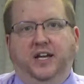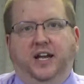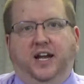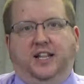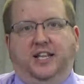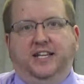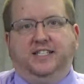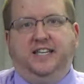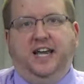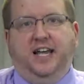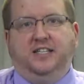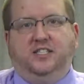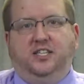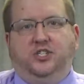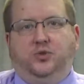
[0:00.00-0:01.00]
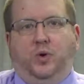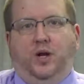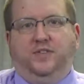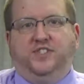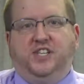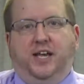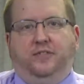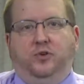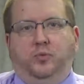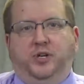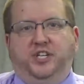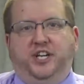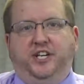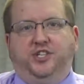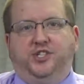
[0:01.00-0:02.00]
Ecclesiastes 12:7 would
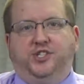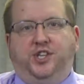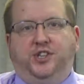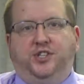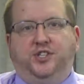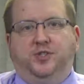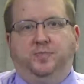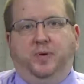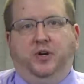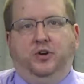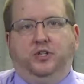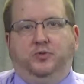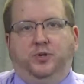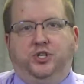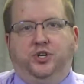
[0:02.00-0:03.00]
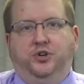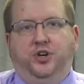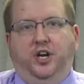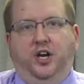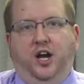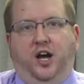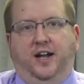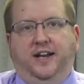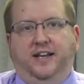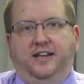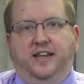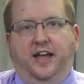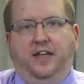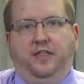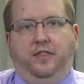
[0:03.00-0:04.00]
teach us that the spirits return to God at
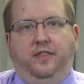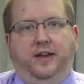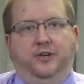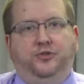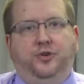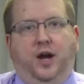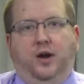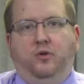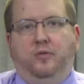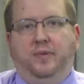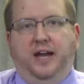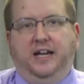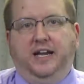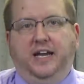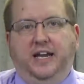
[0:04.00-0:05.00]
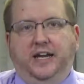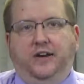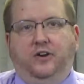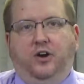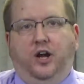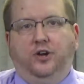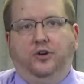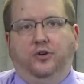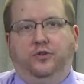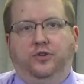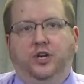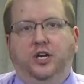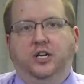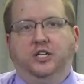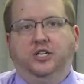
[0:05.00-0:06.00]
death. They do not remain here on earth
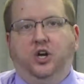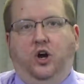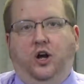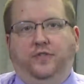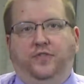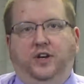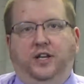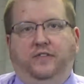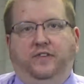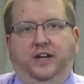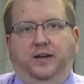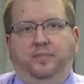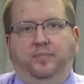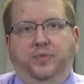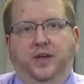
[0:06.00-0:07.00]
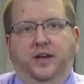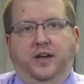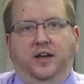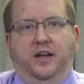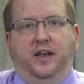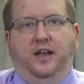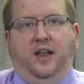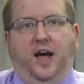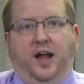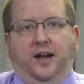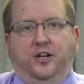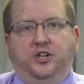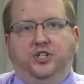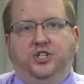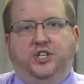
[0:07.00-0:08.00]
to haunt the living. Not
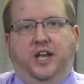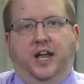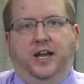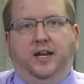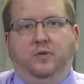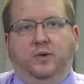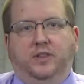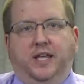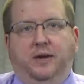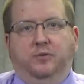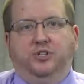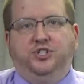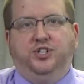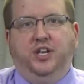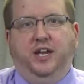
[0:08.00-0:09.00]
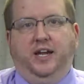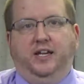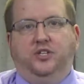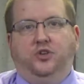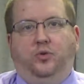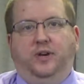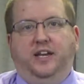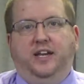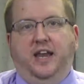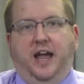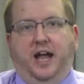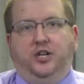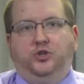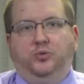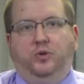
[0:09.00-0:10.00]
understanding what they were seeing, it is only
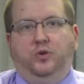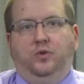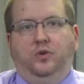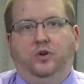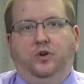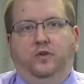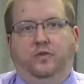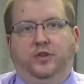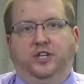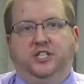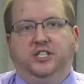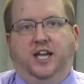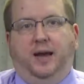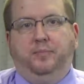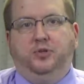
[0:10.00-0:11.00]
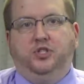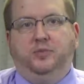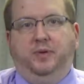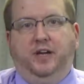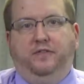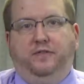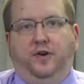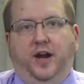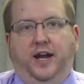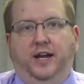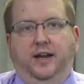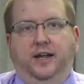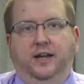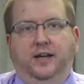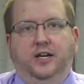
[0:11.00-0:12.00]
natural for the disciples to be afraid.
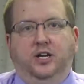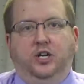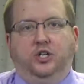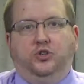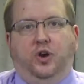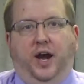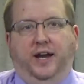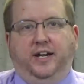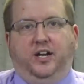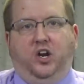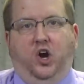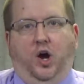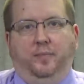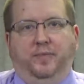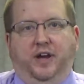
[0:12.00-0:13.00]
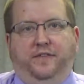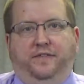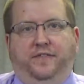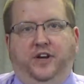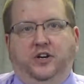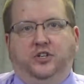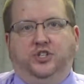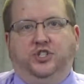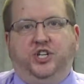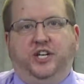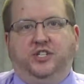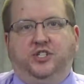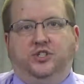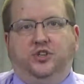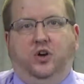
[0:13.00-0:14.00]
Trying to calm their fears,
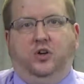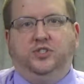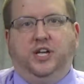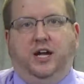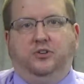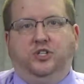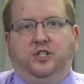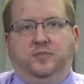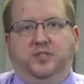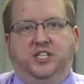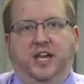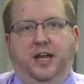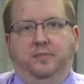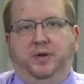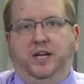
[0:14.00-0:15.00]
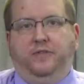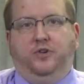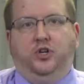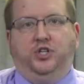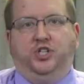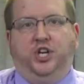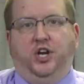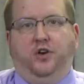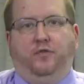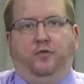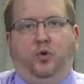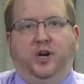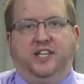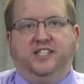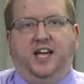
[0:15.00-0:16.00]
Jesus calls out to them, saying, Be of good cheer,
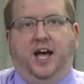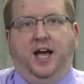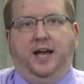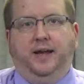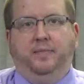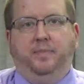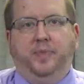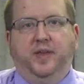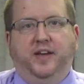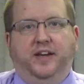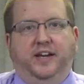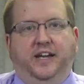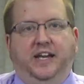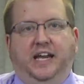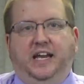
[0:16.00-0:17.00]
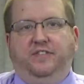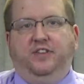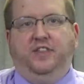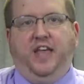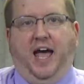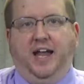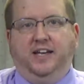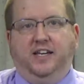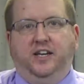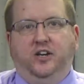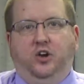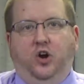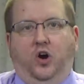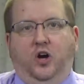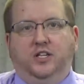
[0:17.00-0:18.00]
for it is I. Even that didn't
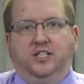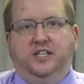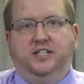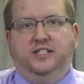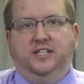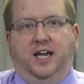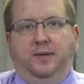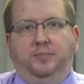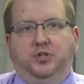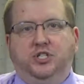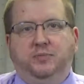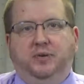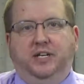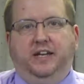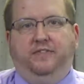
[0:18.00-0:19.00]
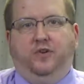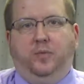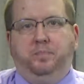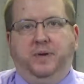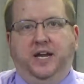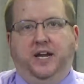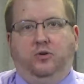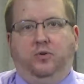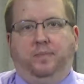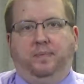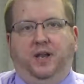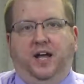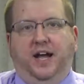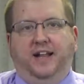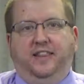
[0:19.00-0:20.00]
cause the disciples to believe, for Peter
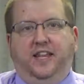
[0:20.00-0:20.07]
replied